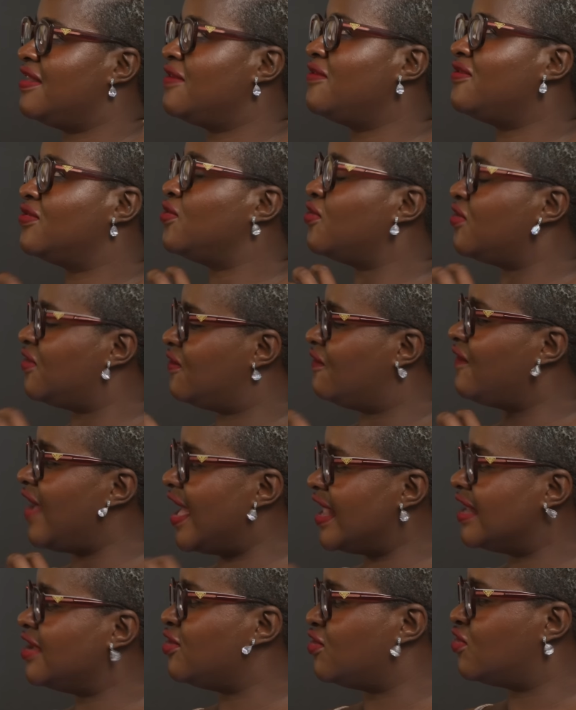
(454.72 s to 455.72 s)
those
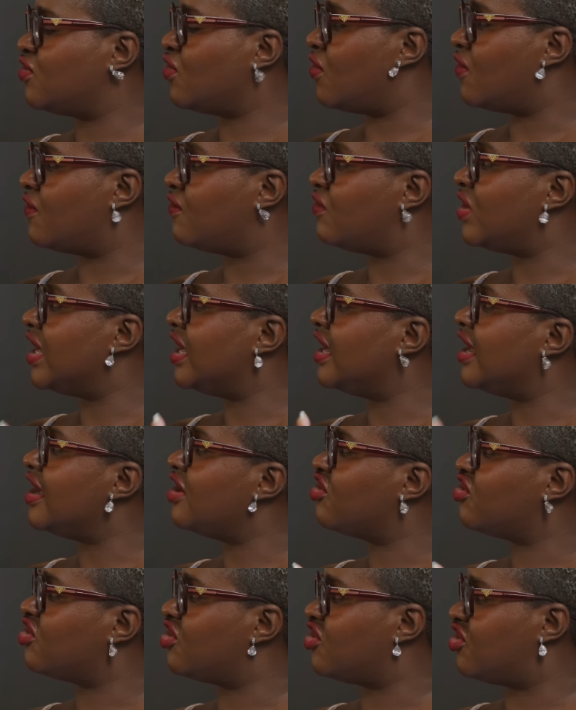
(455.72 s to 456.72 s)
values of
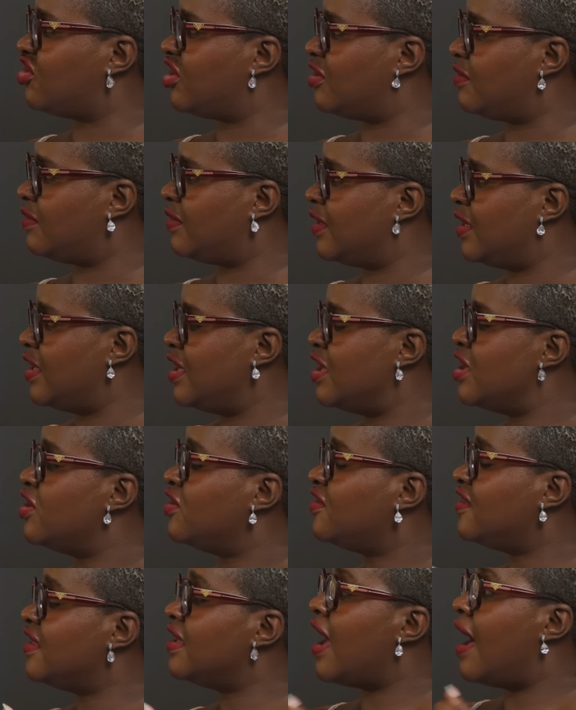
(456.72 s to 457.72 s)
relationship.
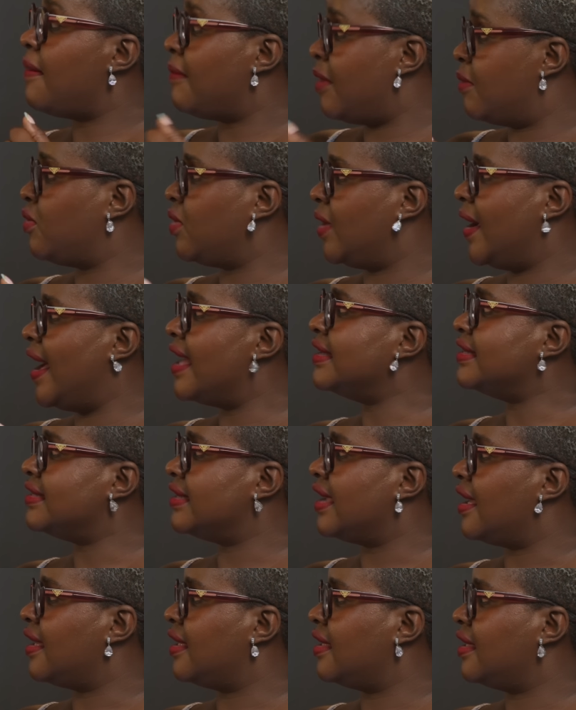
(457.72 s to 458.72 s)
Mm. See, I'm a
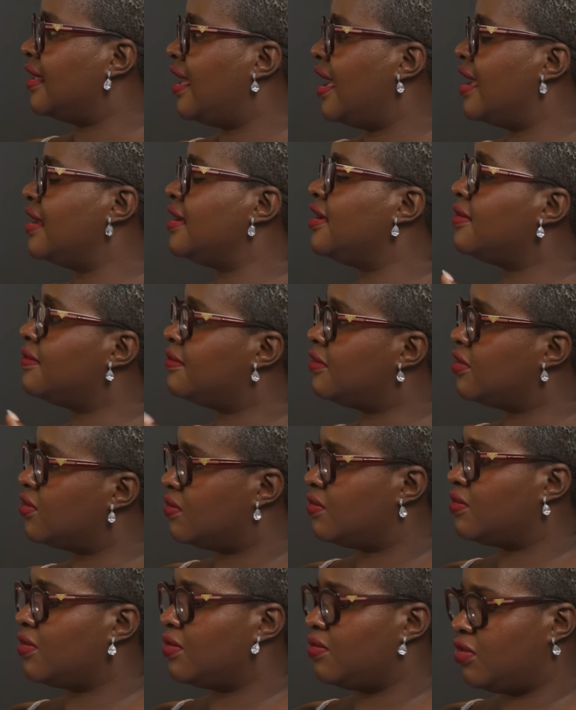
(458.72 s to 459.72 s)
Muganda, and
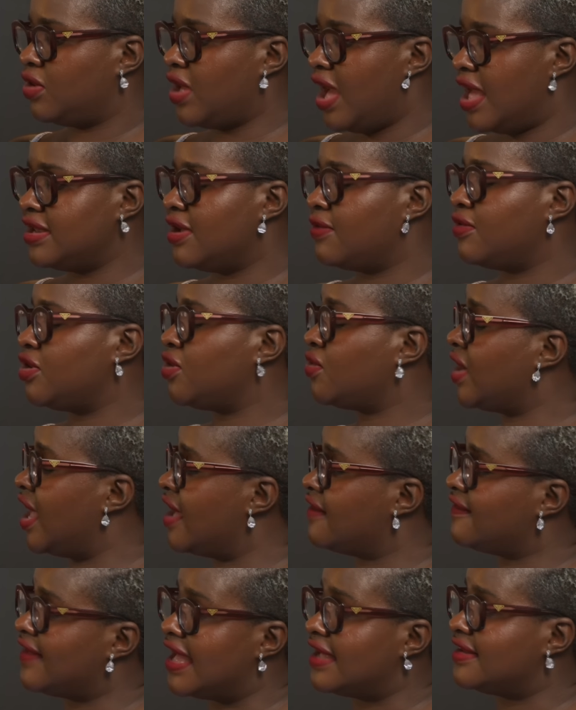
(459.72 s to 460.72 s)
in Uganda we don't
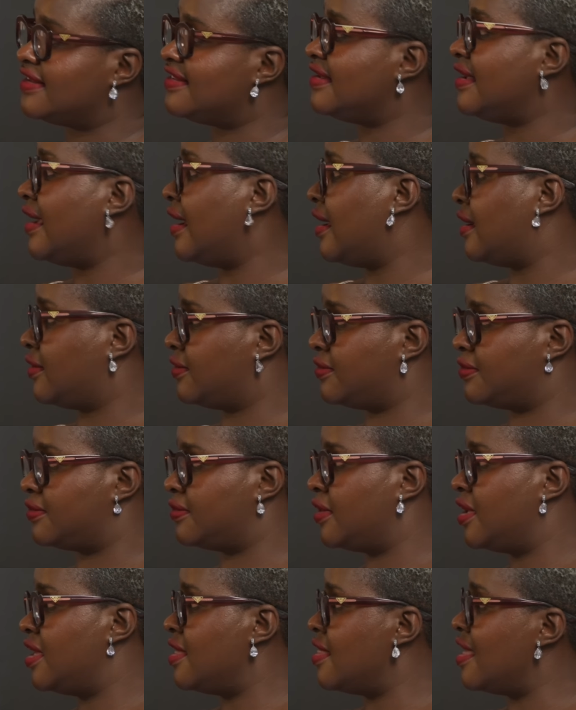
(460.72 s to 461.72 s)
have auntie
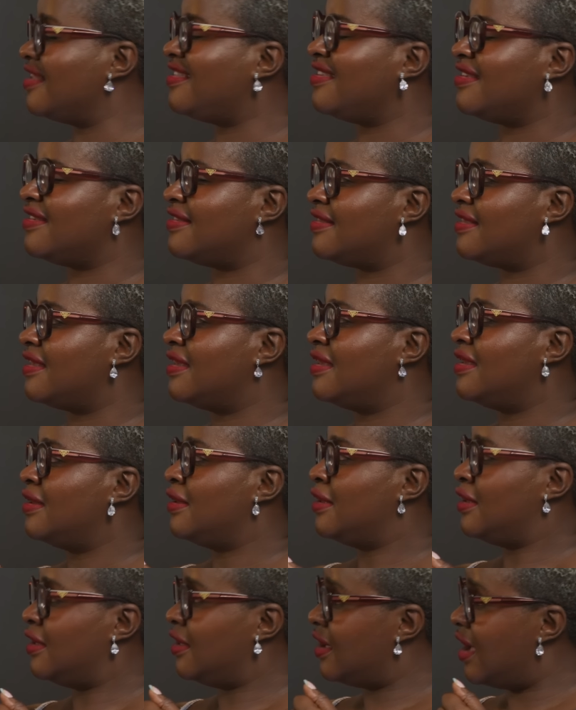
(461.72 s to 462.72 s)
uncle. That is
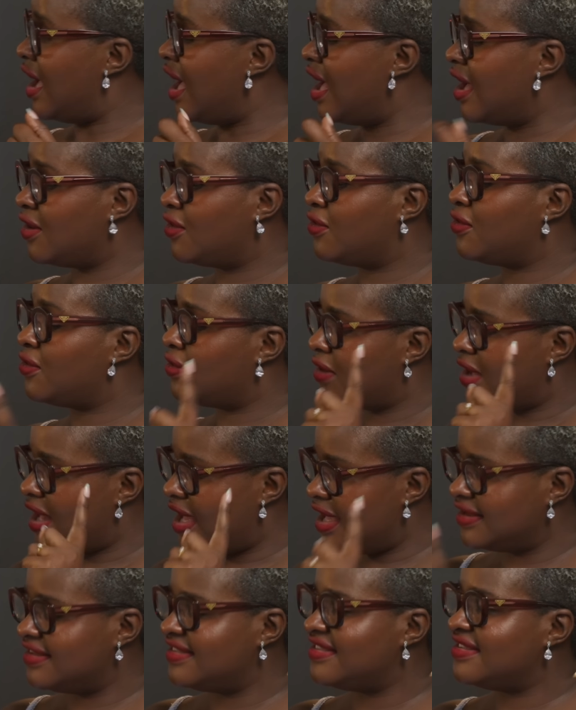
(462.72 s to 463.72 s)
uncle
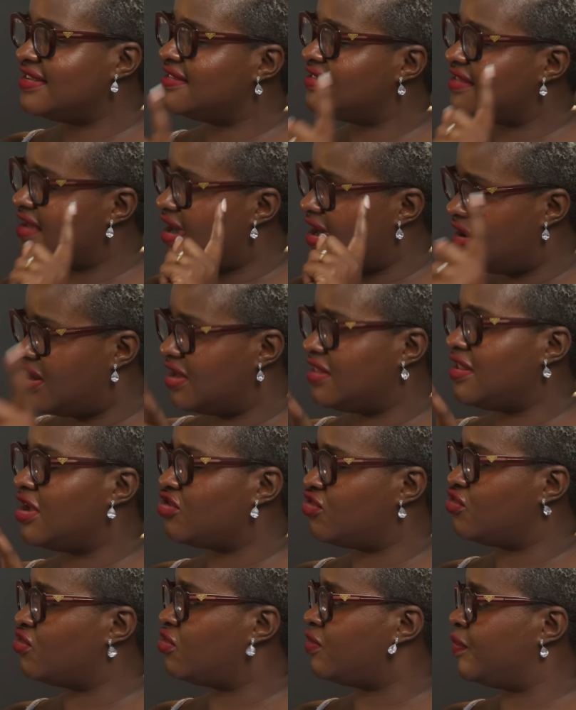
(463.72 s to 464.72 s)
aunties are at the
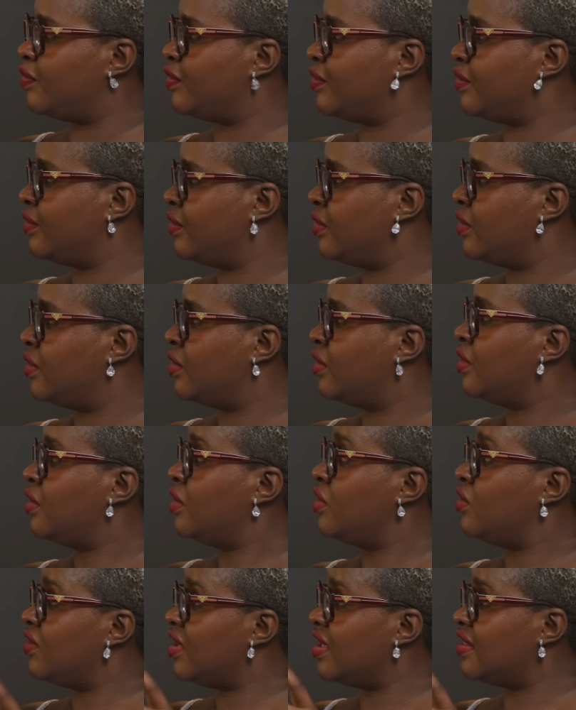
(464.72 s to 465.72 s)
shop. Mm. mm.
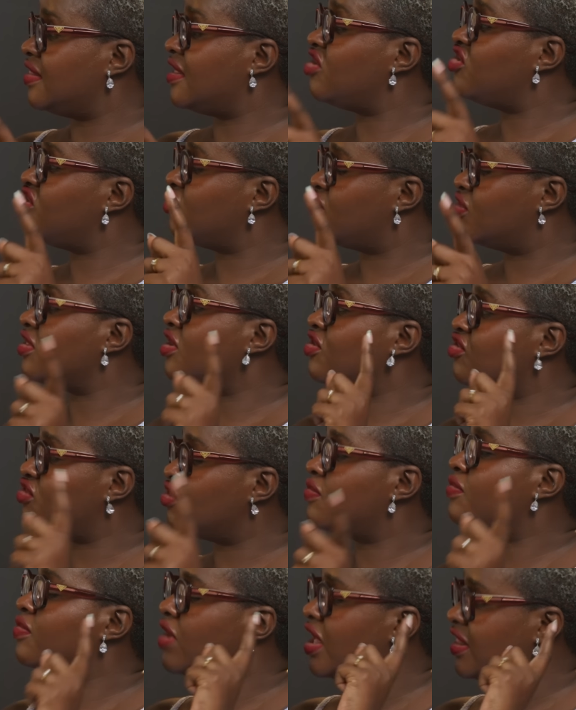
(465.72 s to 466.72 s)
You get the chick on the
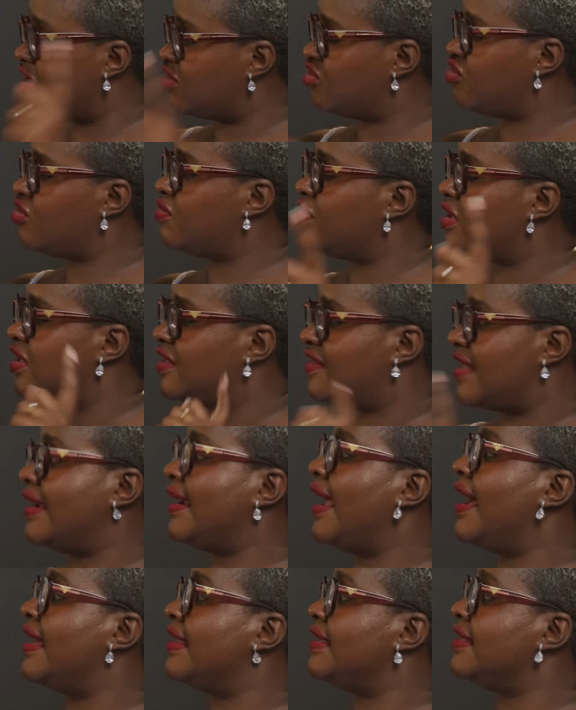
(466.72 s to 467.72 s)
shop at the shop is
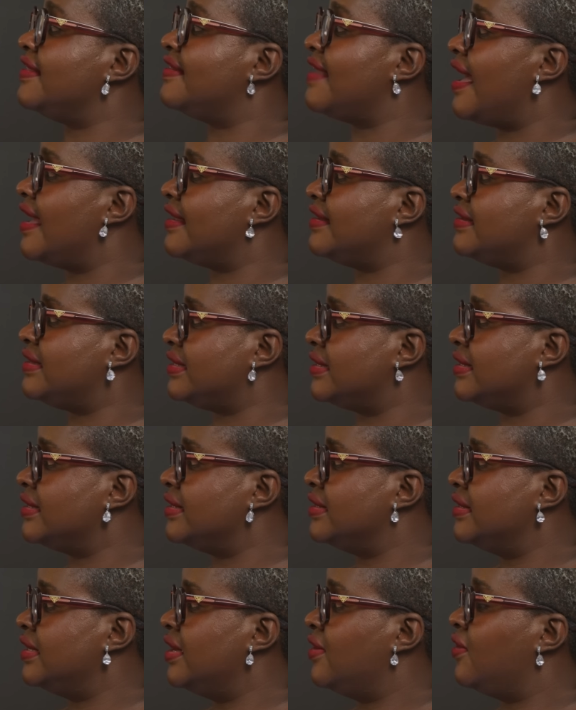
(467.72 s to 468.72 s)
an uh, is auntie
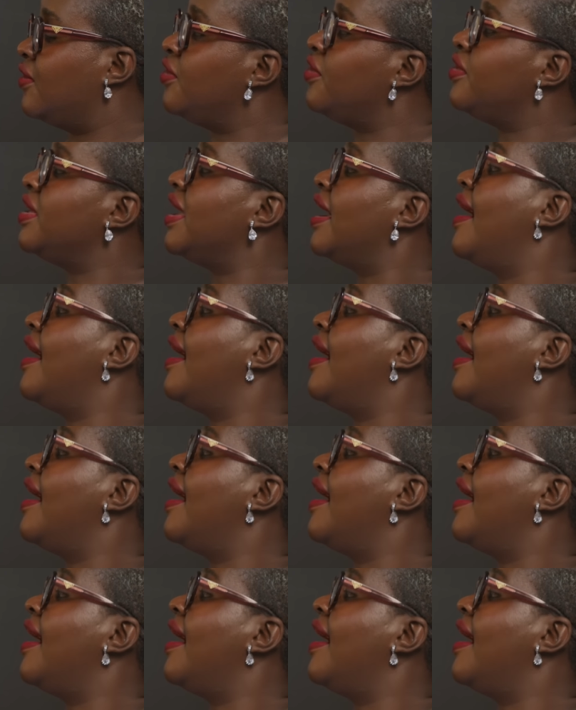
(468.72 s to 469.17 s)
mm. or your